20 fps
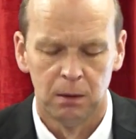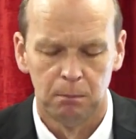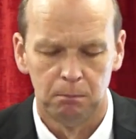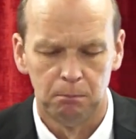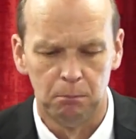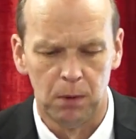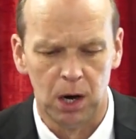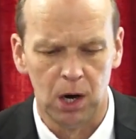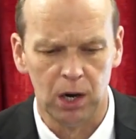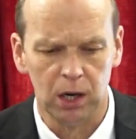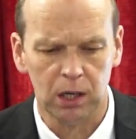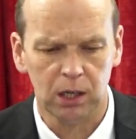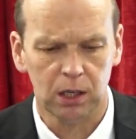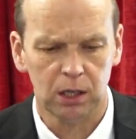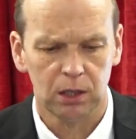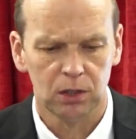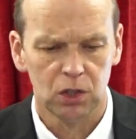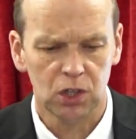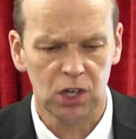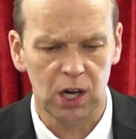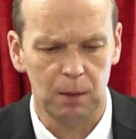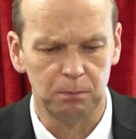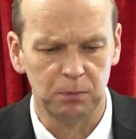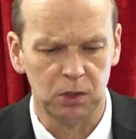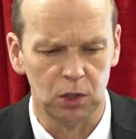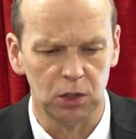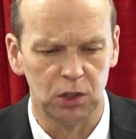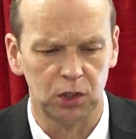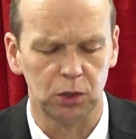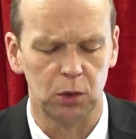Mark
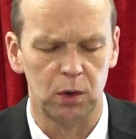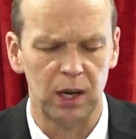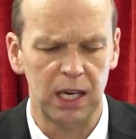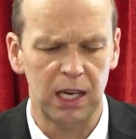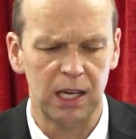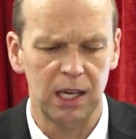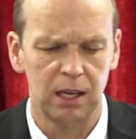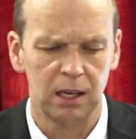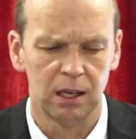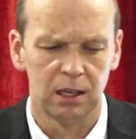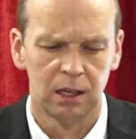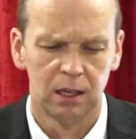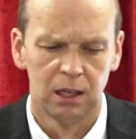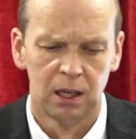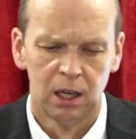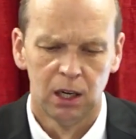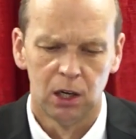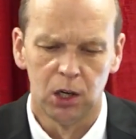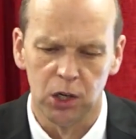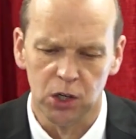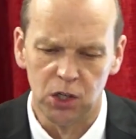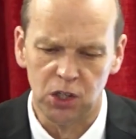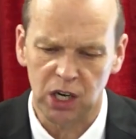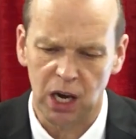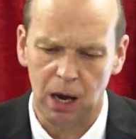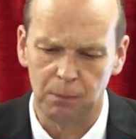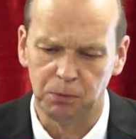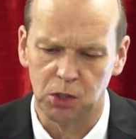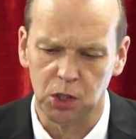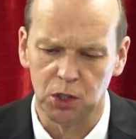chapter 3, Luke
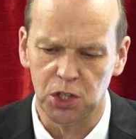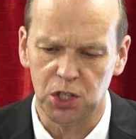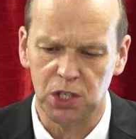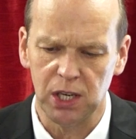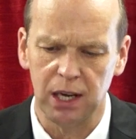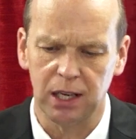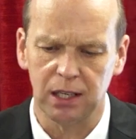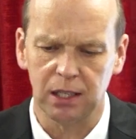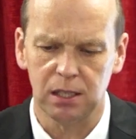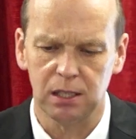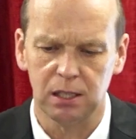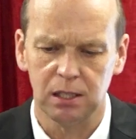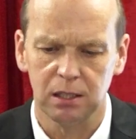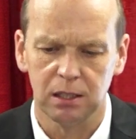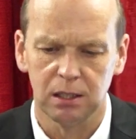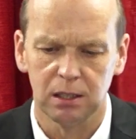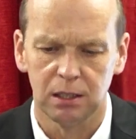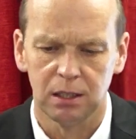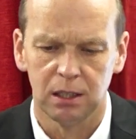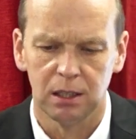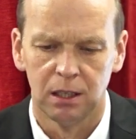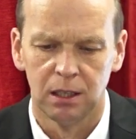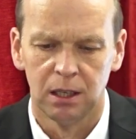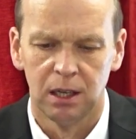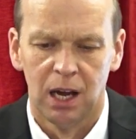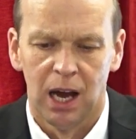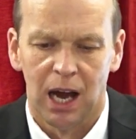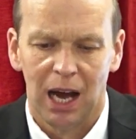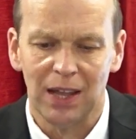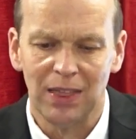chapter 6,
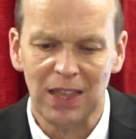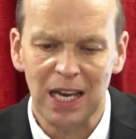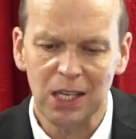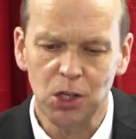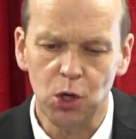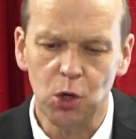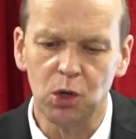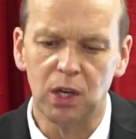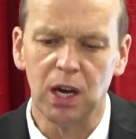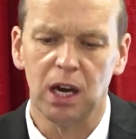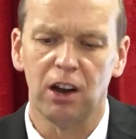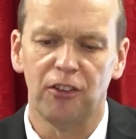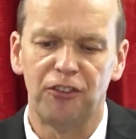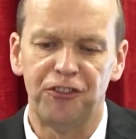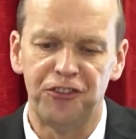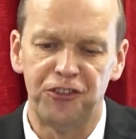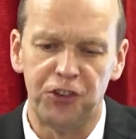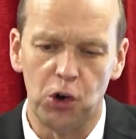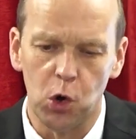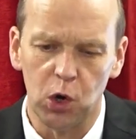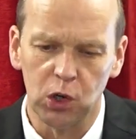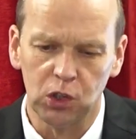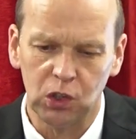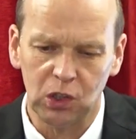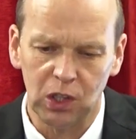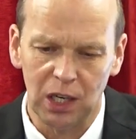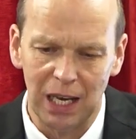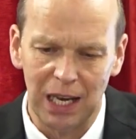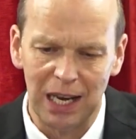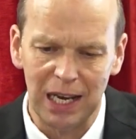and then you get a fourth
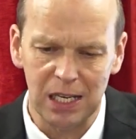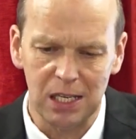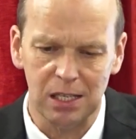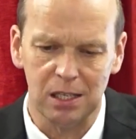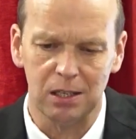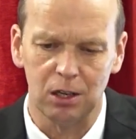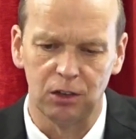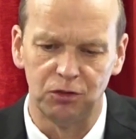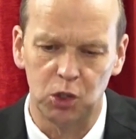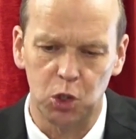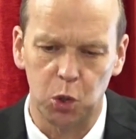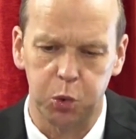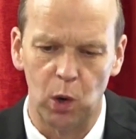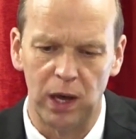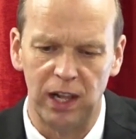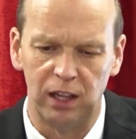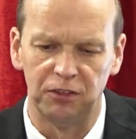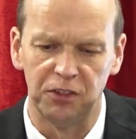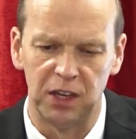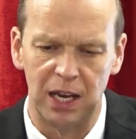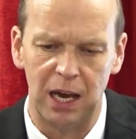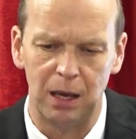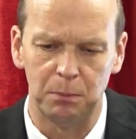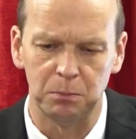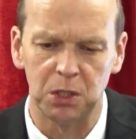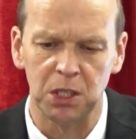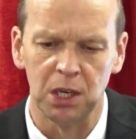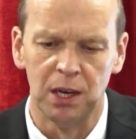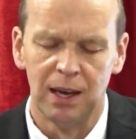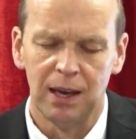list of 12
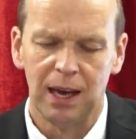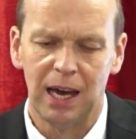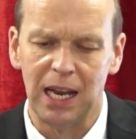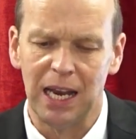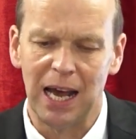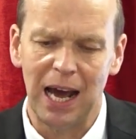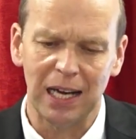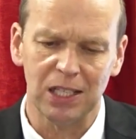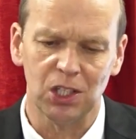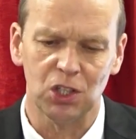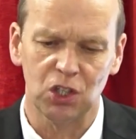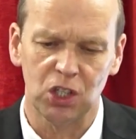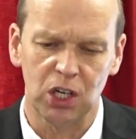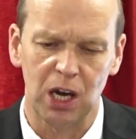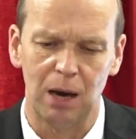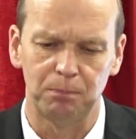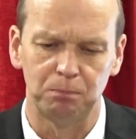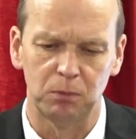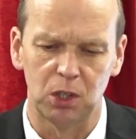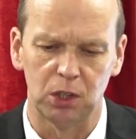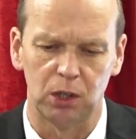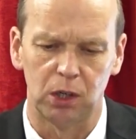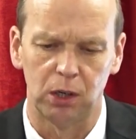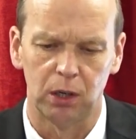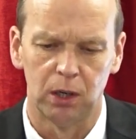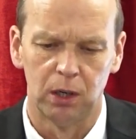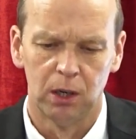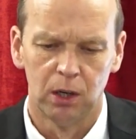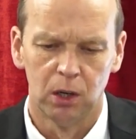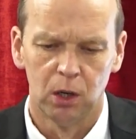names in Acts
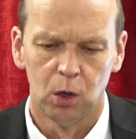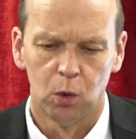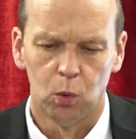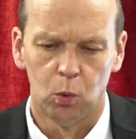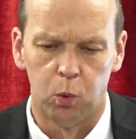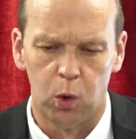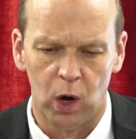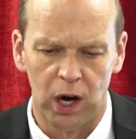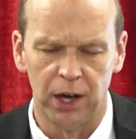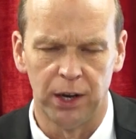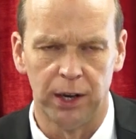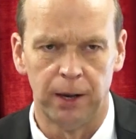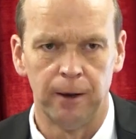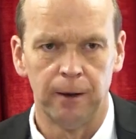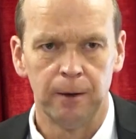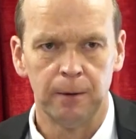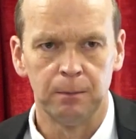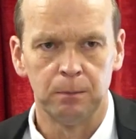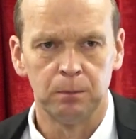chapter 1.